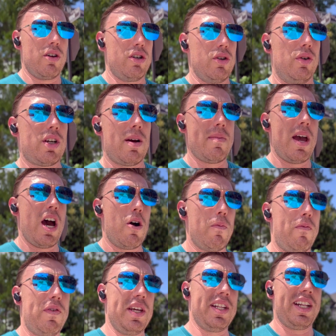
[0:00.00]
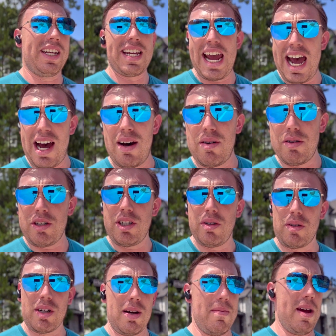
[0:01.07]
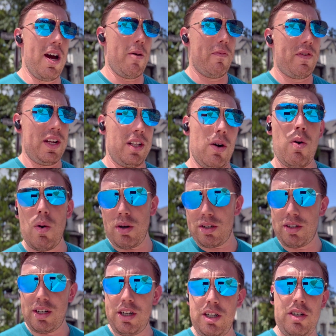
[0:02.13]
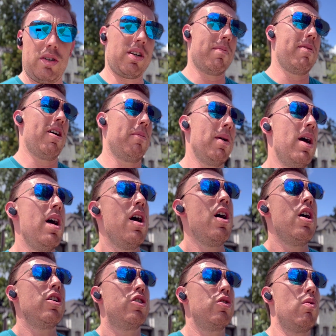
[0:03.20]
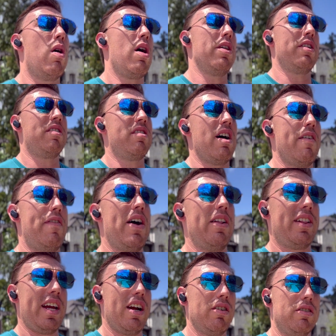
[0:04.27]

She'll come help feed the cows, she'll come help feed the horses, she'll come help do all the stuff out there.